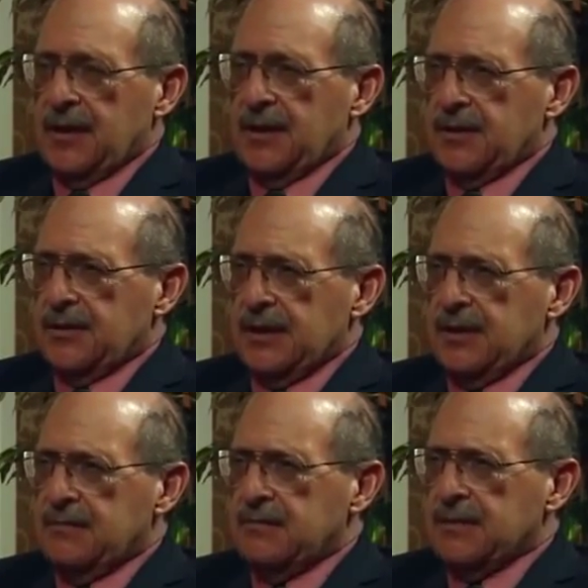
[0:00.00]
You
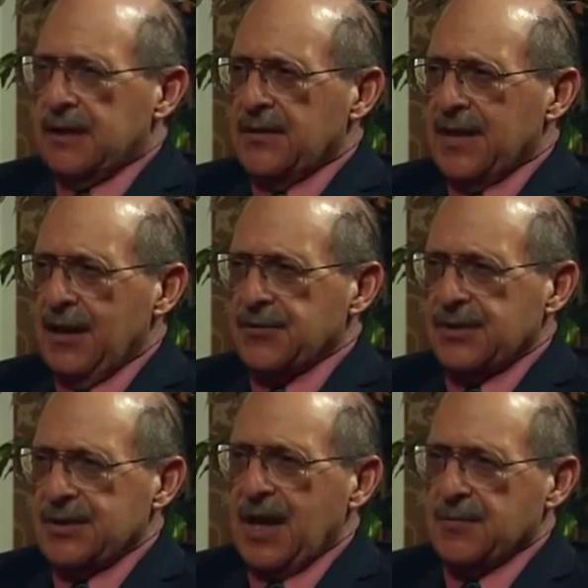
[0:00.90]
need, say,
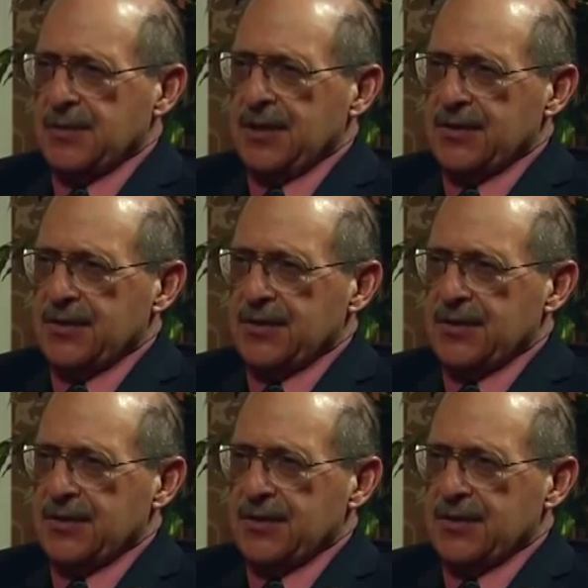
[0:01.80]
1,000 times